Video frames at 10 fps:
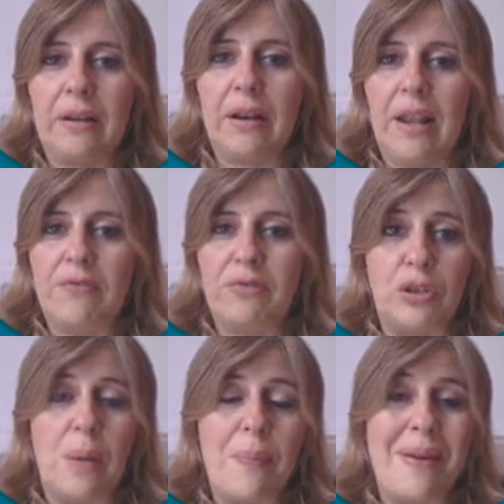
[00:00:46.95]
La
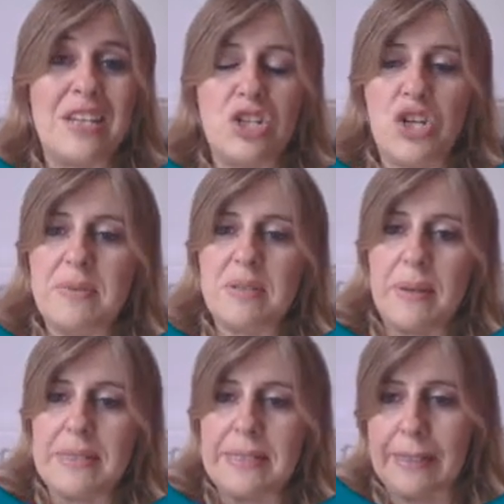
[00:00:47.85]
Flota battleships,
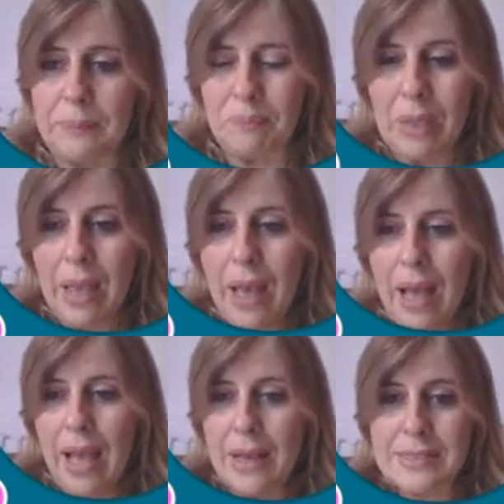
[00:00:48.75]
basically.
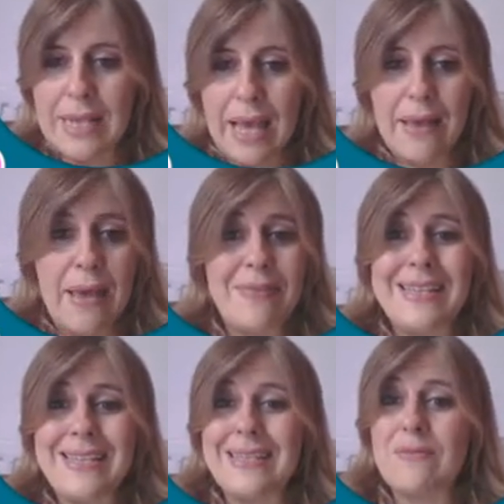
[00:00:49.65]
And this
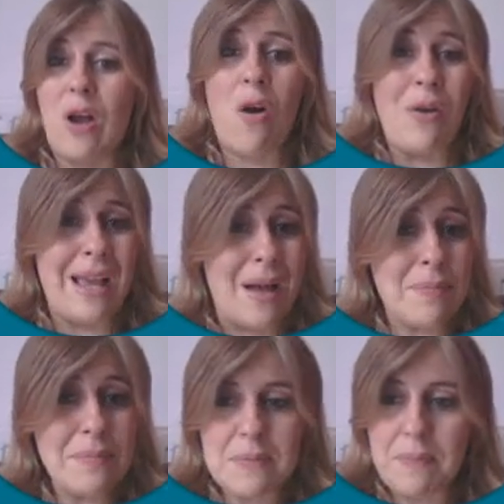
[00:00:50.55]
is how it
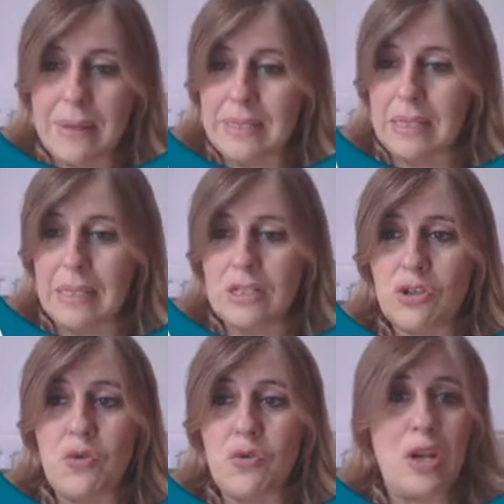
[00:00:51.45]
comes, basically. So you
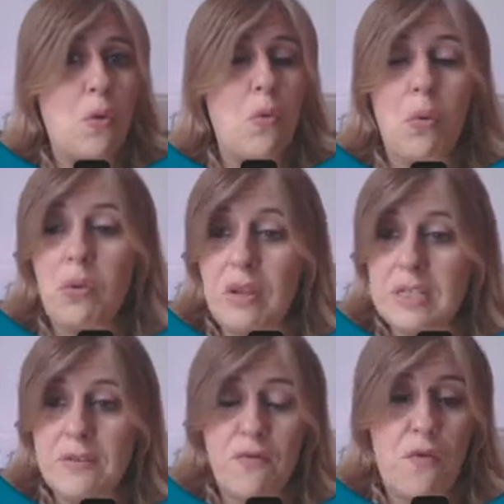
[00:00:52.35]
get all these
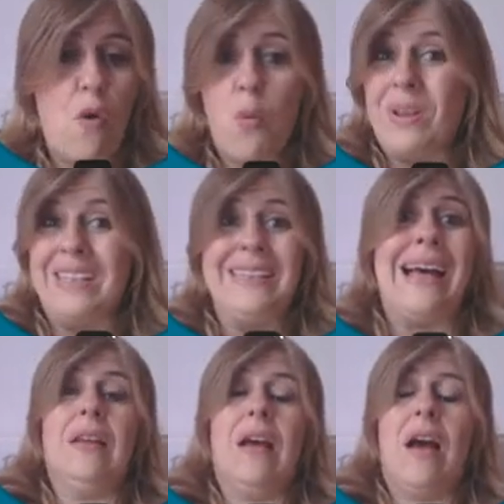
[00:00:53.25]
for already done
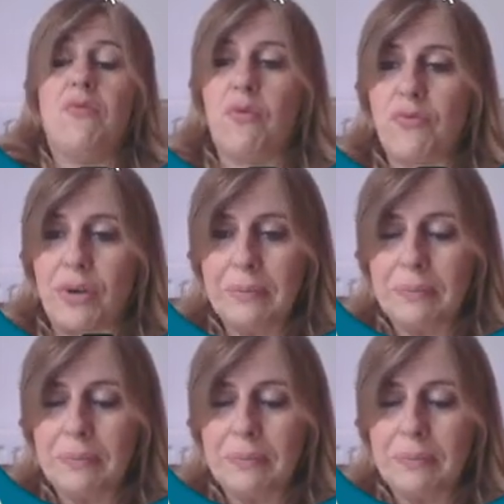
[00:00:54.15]
and for free.